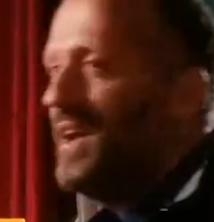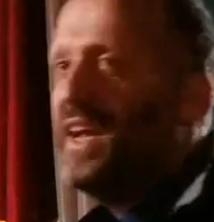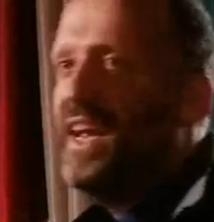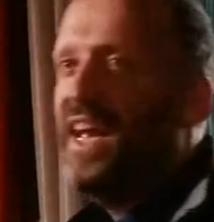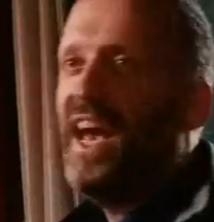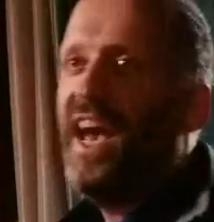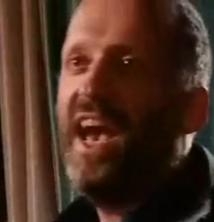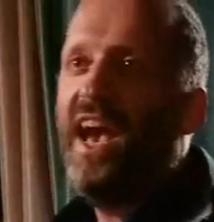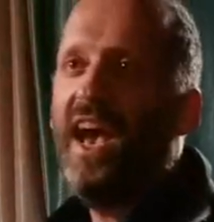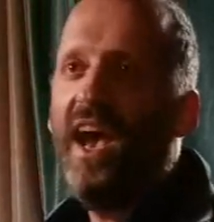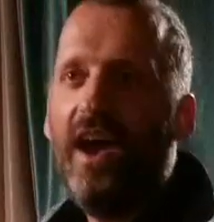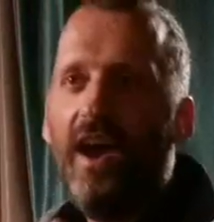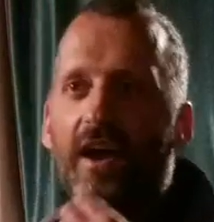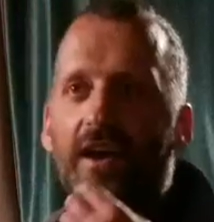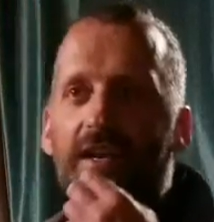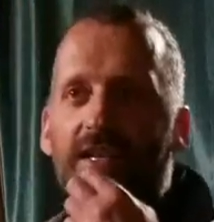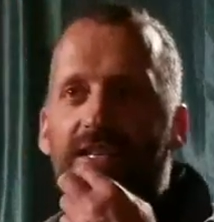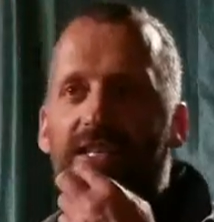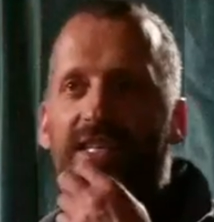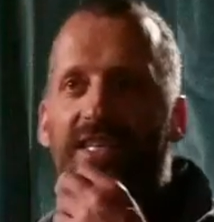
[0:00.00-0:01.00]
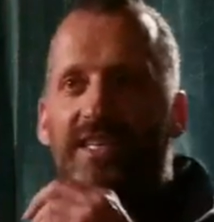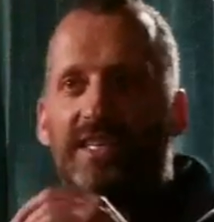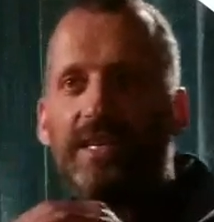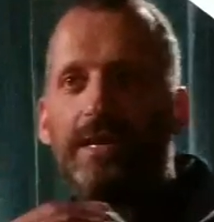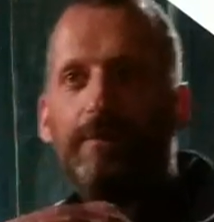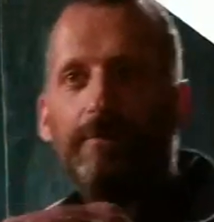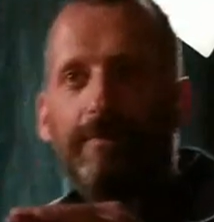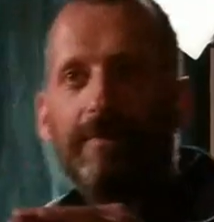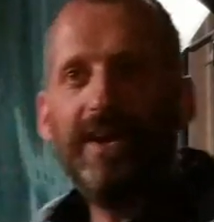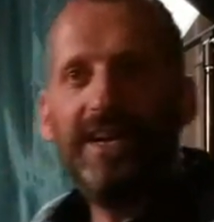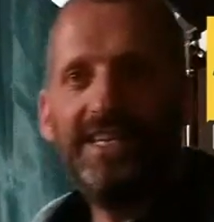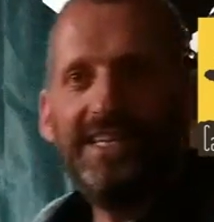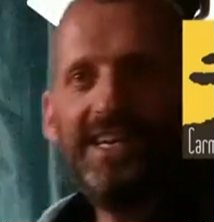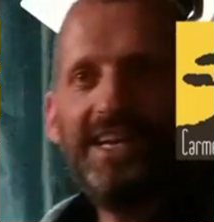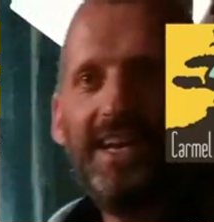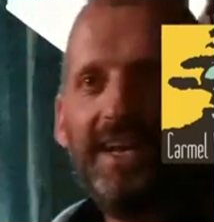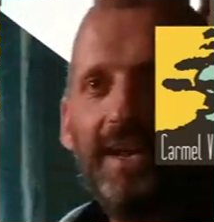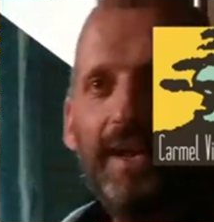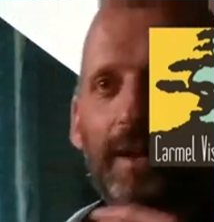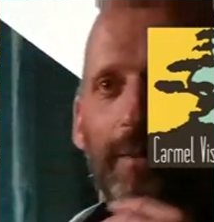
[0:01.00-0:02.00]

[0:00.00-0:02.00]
care is deteriorating a little